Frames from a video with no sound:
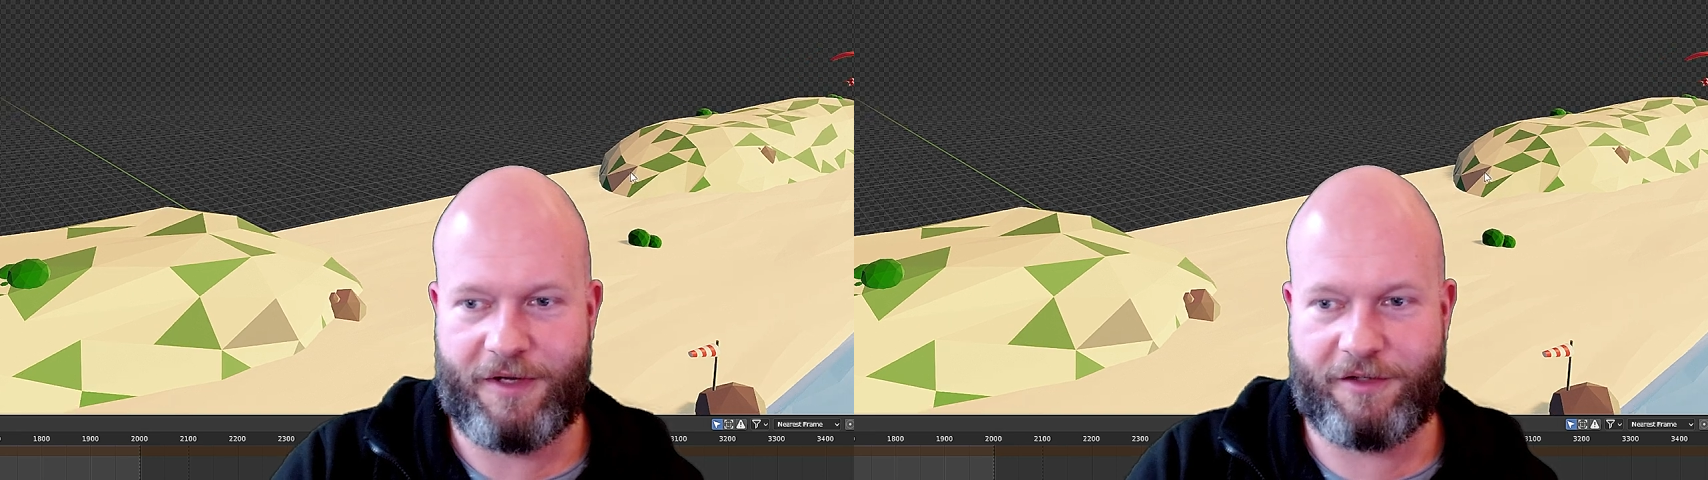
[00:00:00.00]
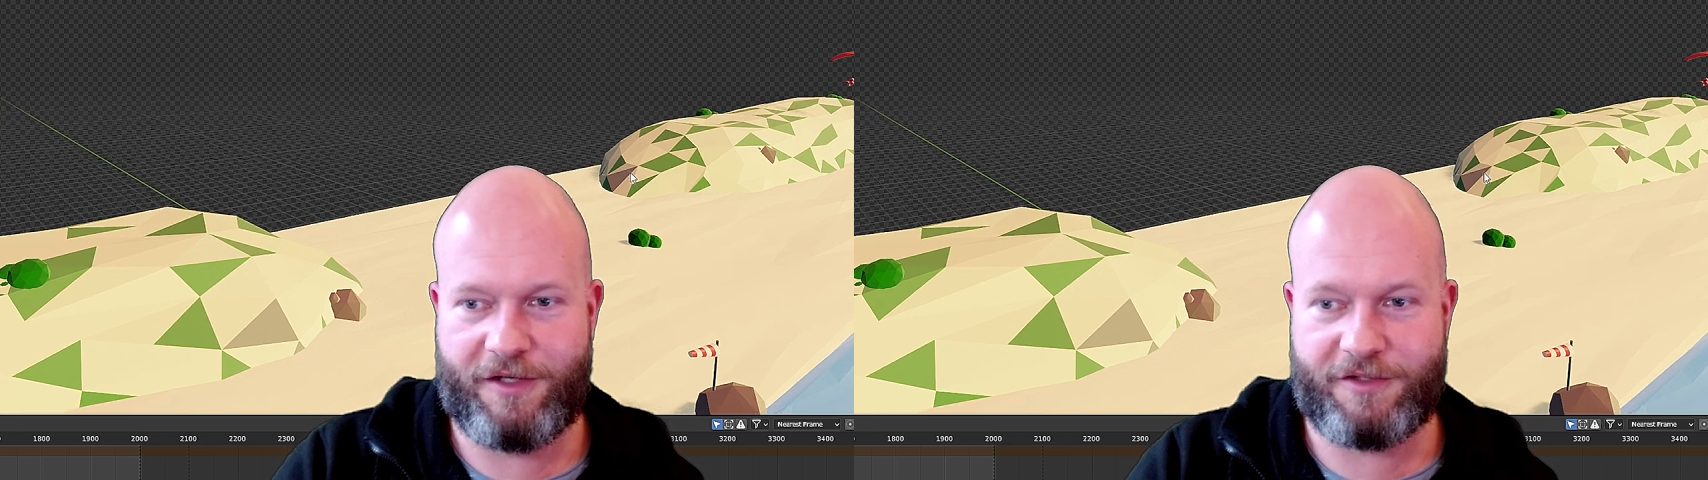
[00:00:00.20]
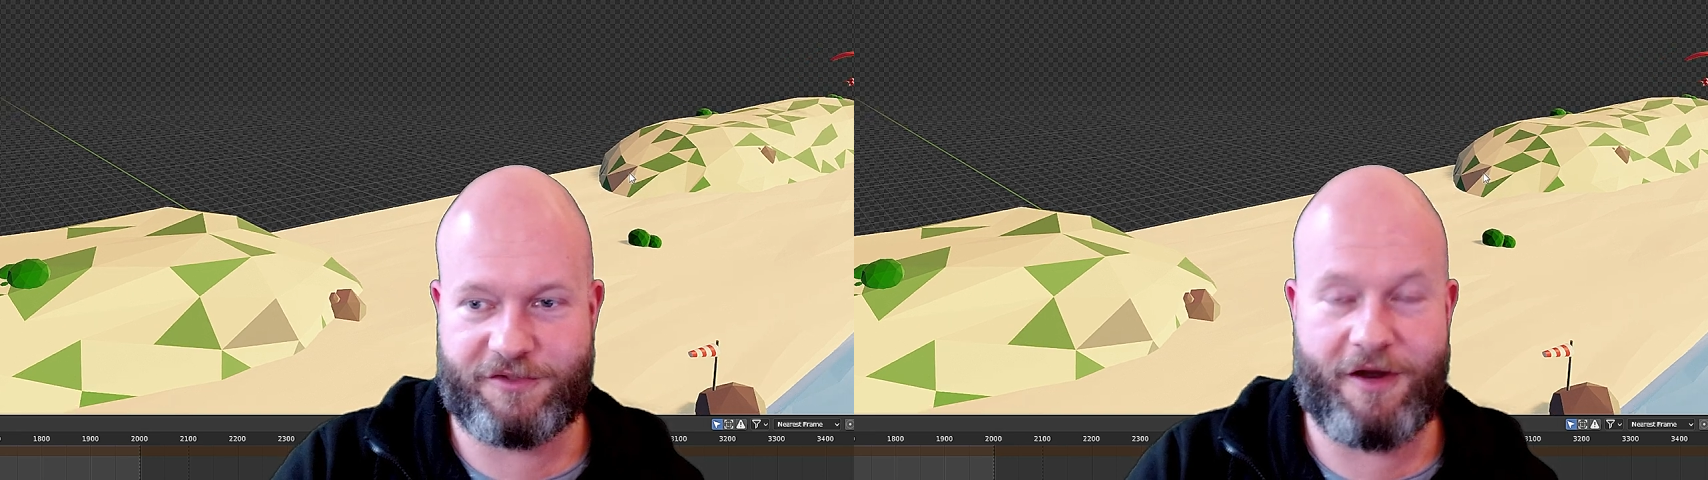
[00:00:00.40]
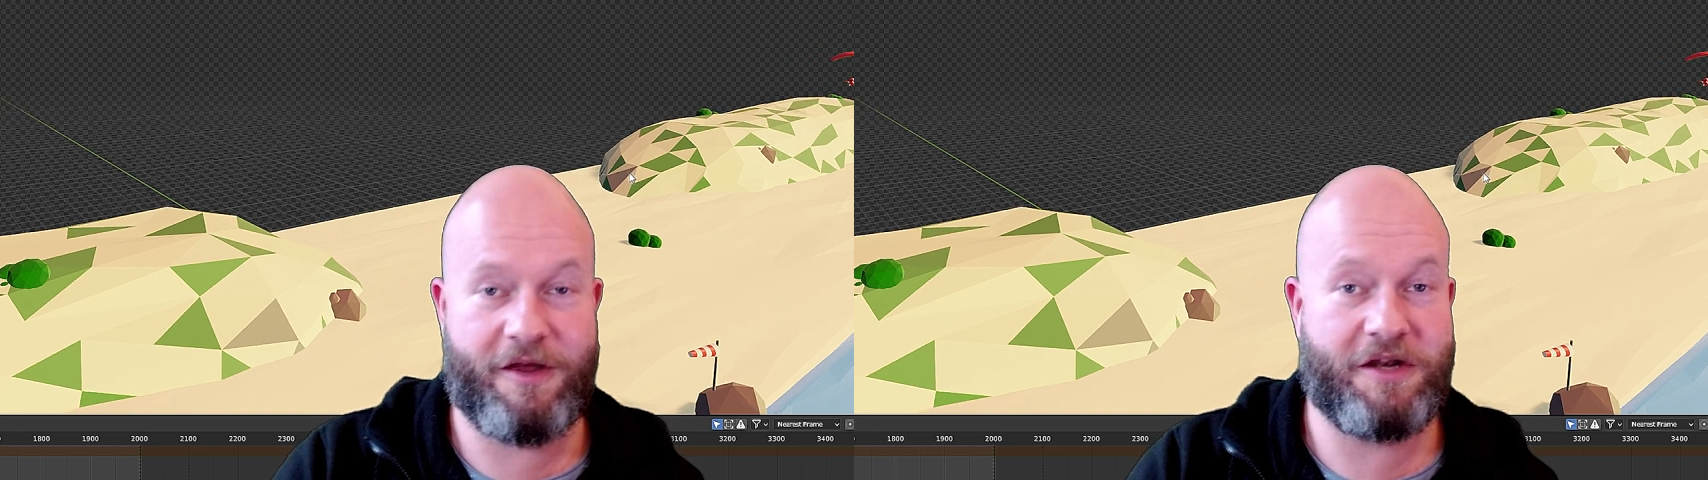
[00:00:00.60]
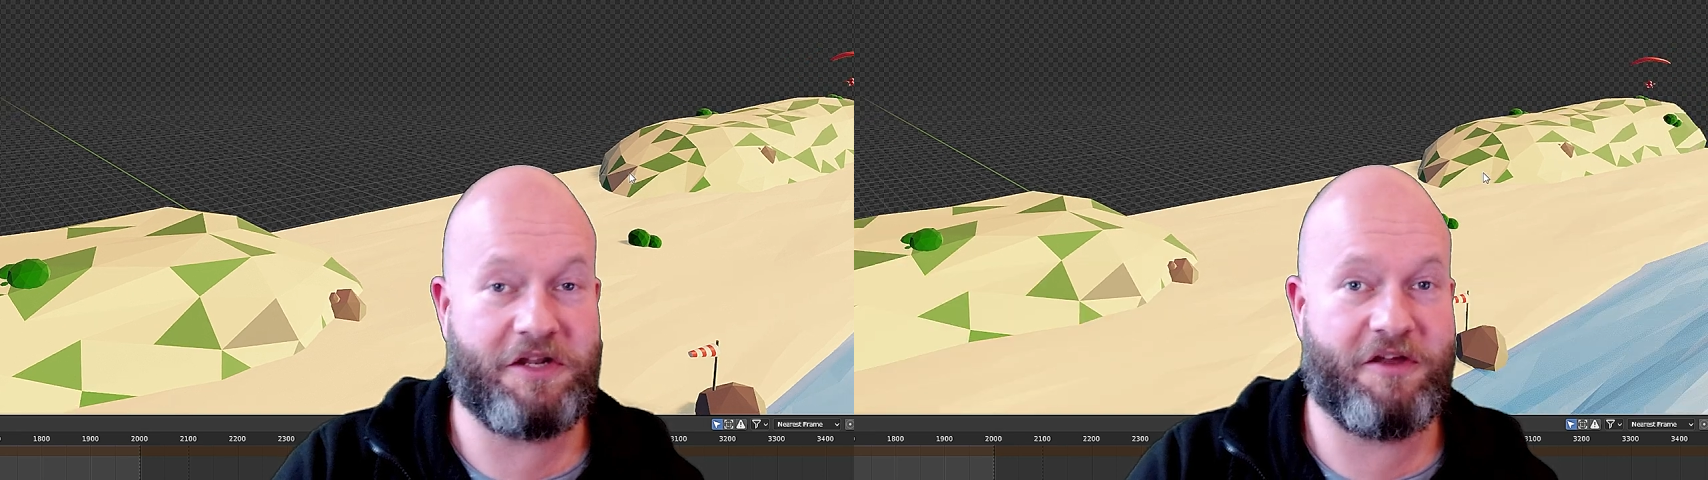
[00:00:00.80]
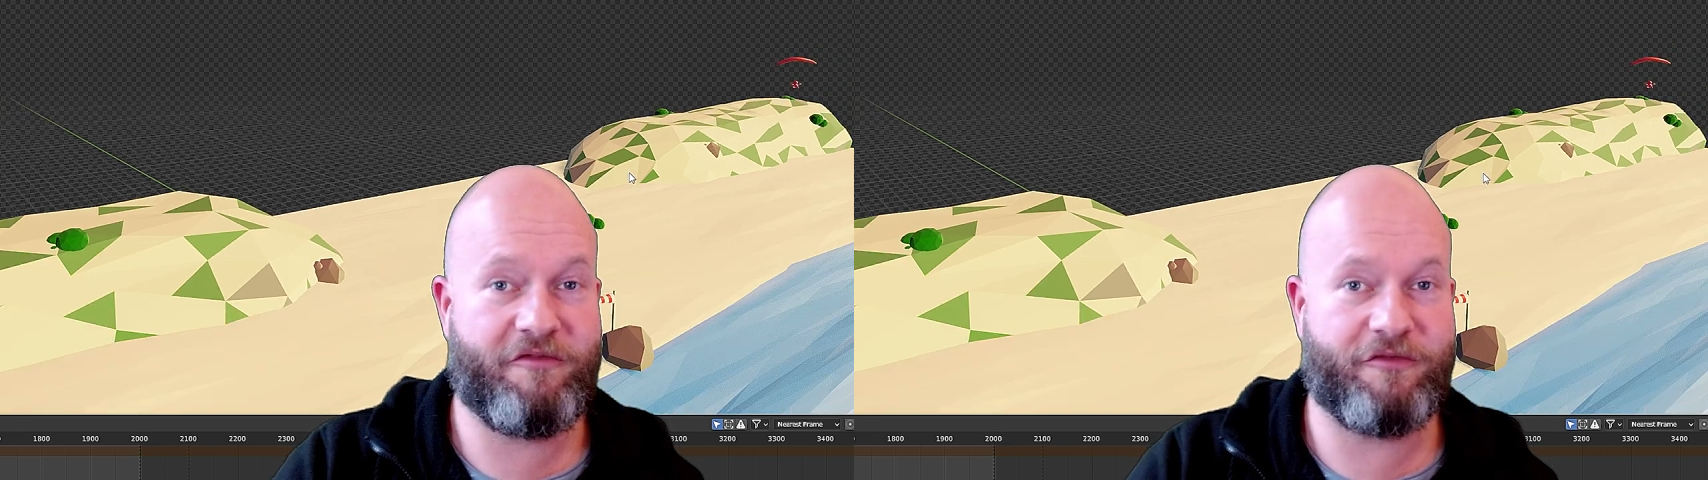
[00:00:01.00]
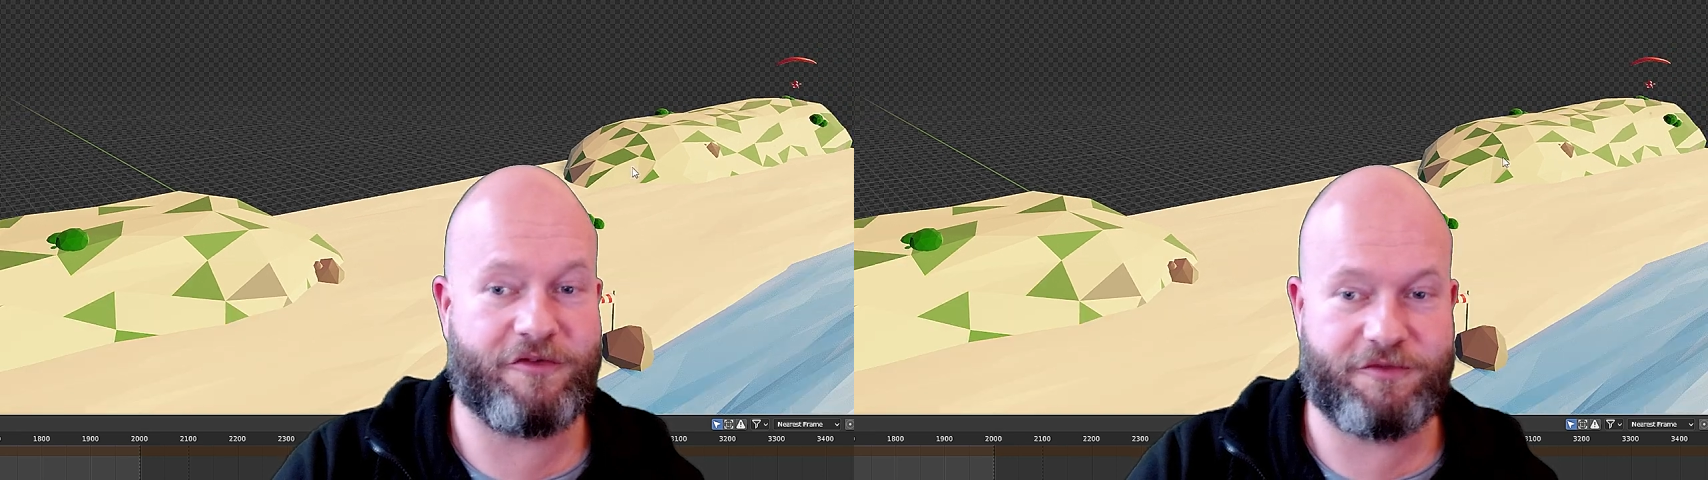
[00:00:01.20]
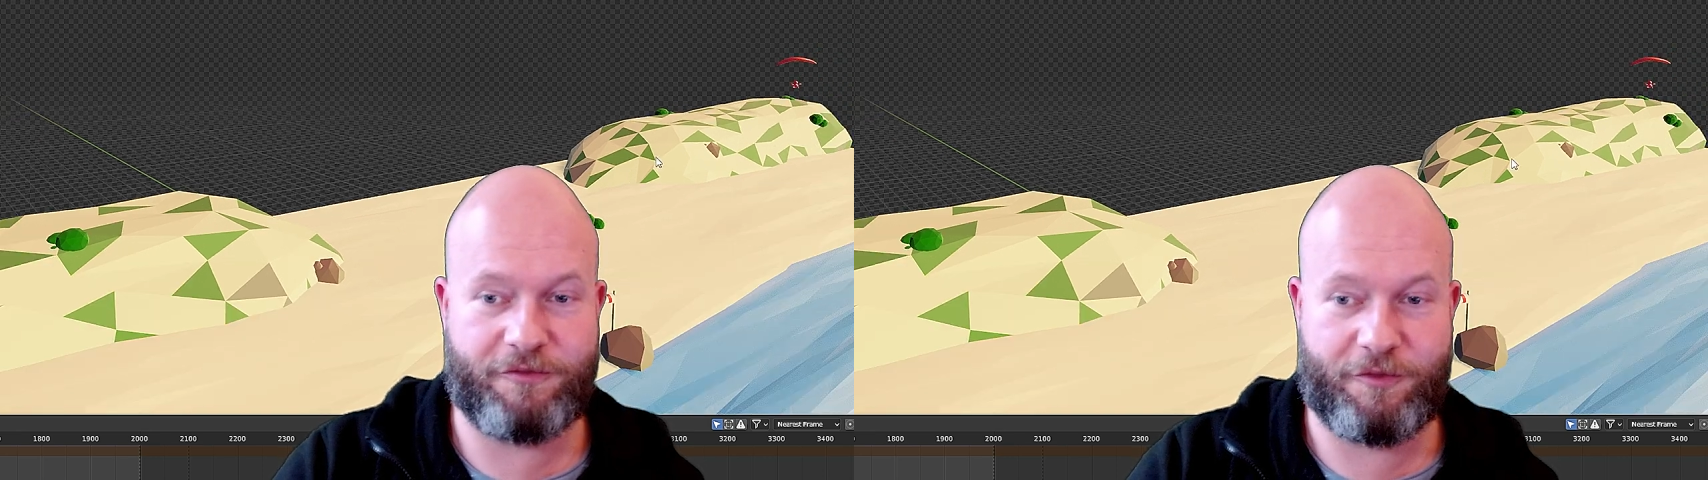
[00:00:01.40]
And is there any
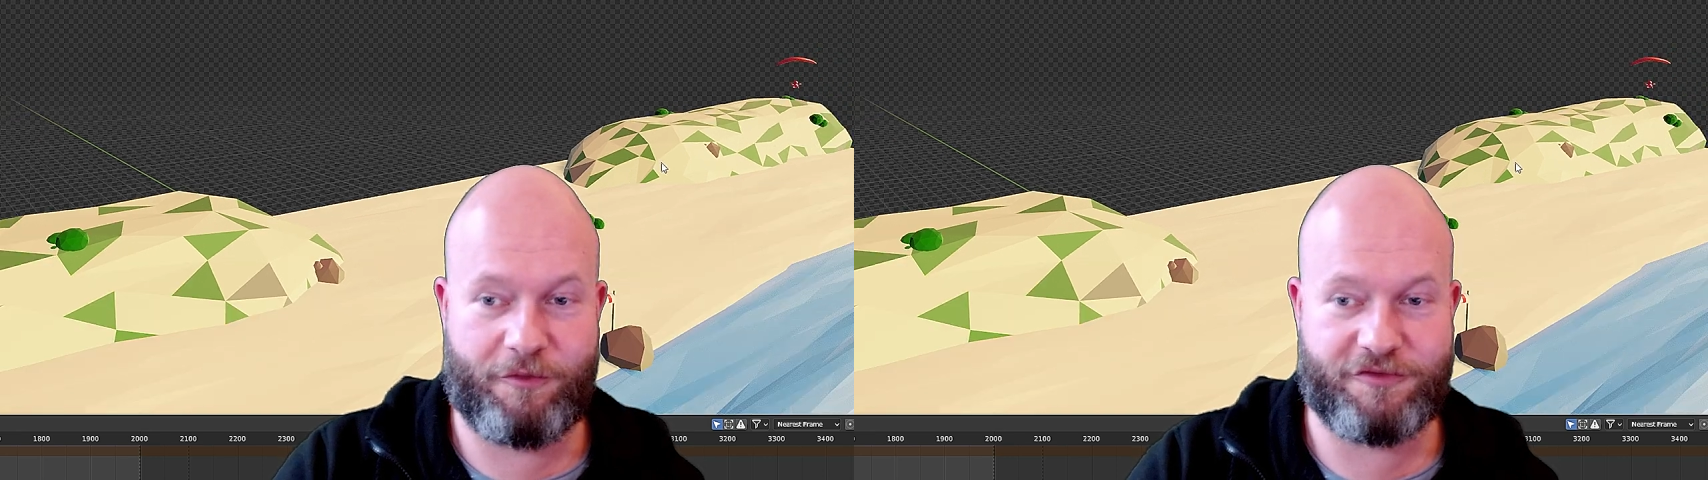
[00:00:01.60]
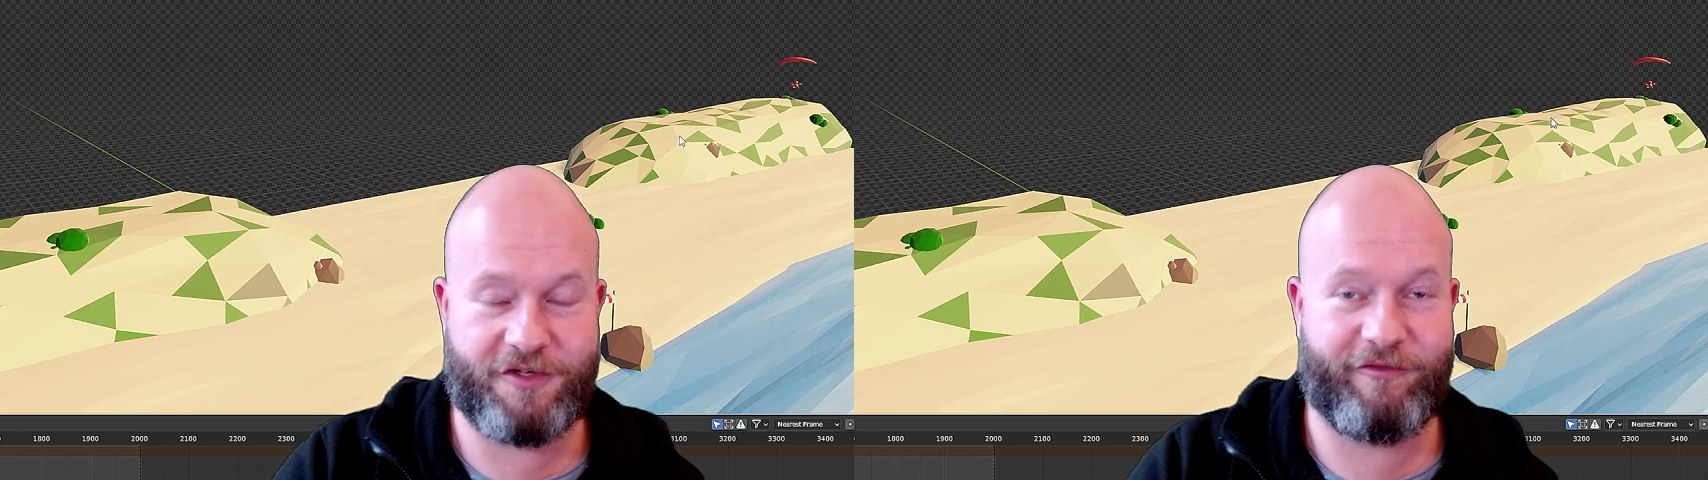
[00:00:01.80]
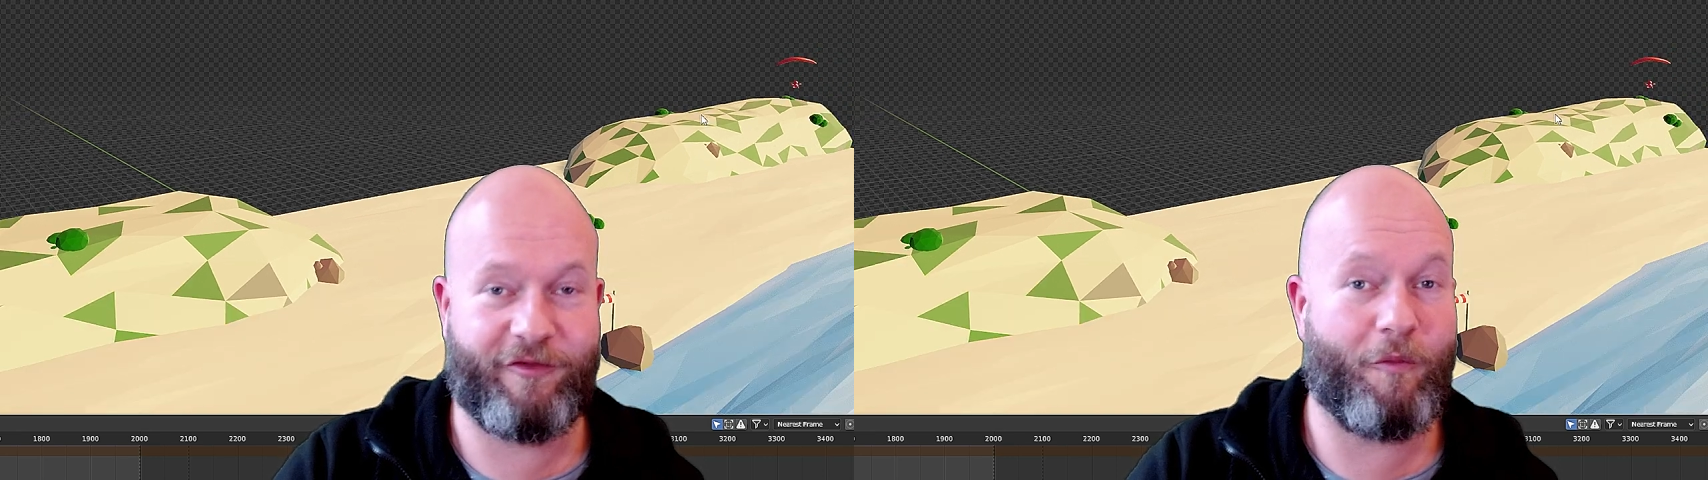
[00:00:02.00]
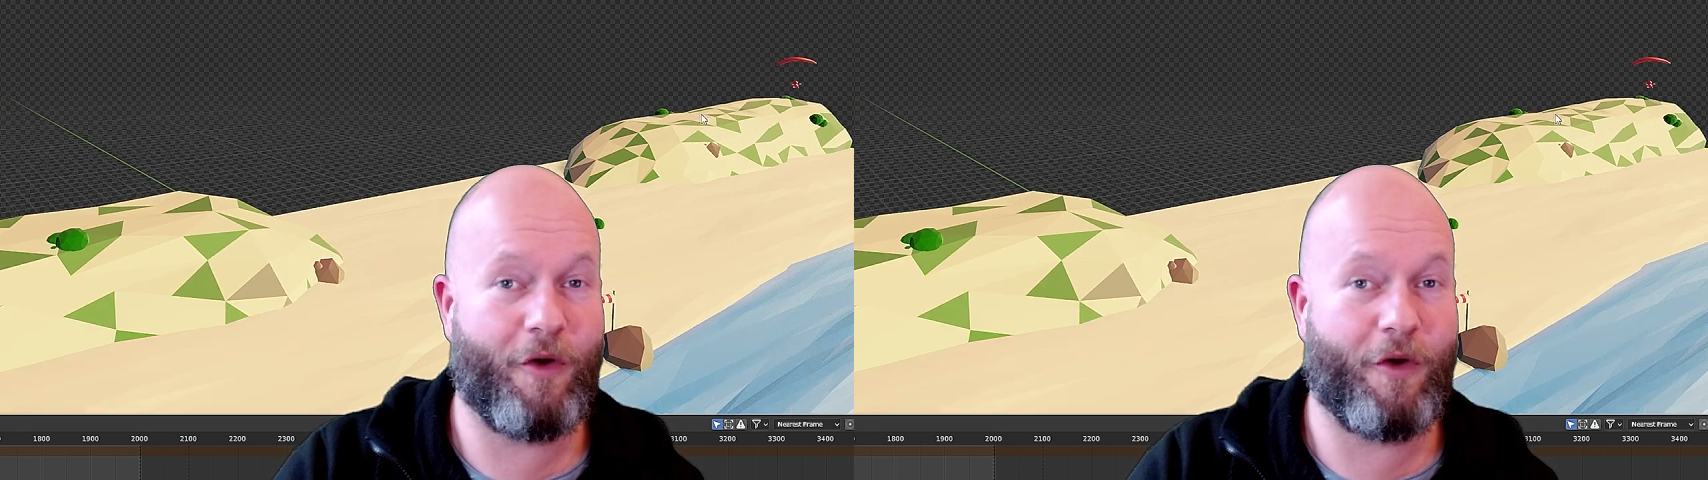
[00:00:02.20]
difference from crossing from